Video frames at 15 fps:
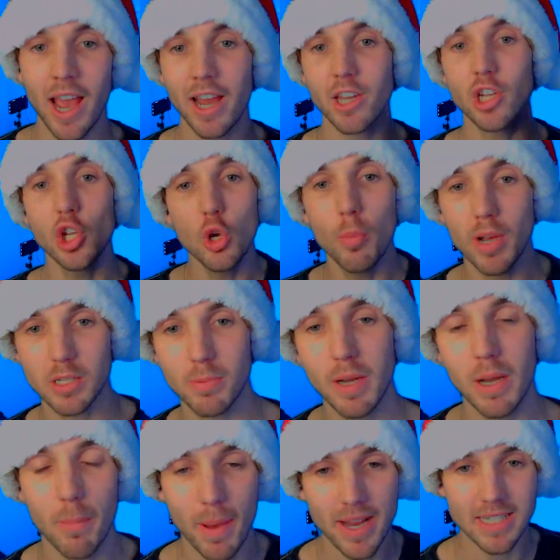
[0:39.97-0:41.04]
and you must be
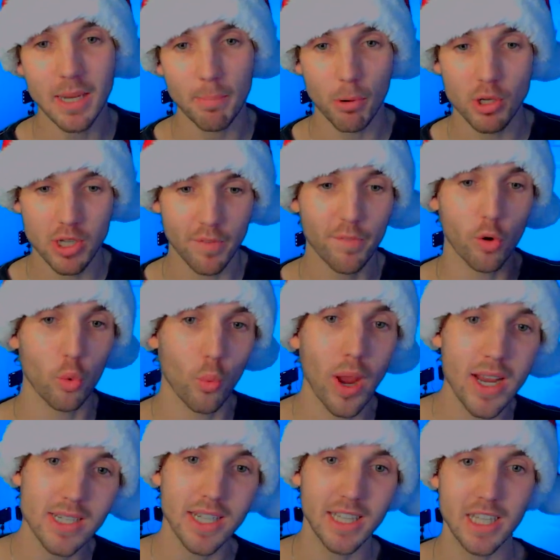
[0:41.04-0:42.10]
an amazing person for
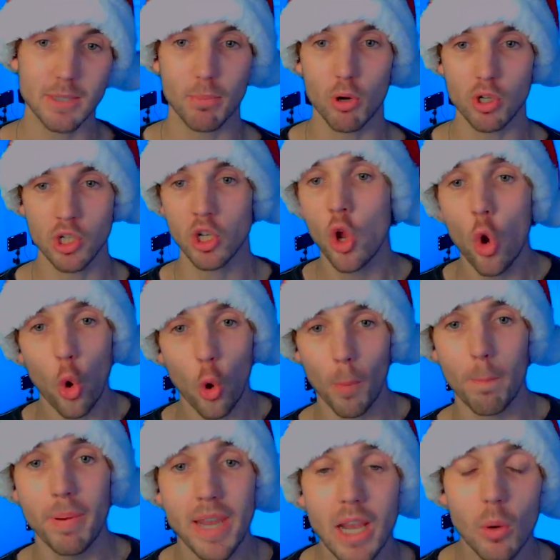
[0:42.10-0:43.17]
raising this person or
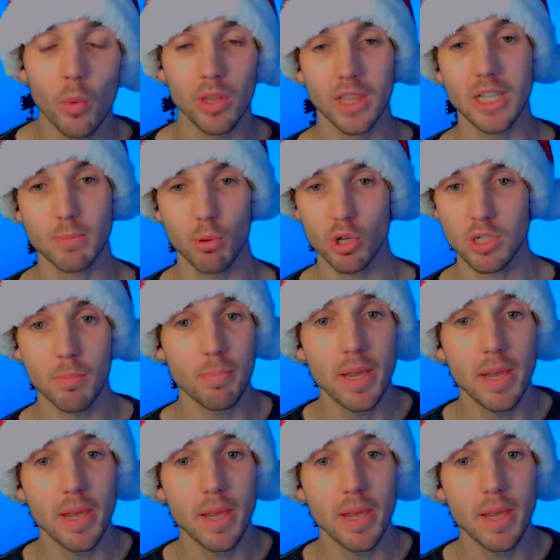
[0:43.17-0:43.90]
being with this person,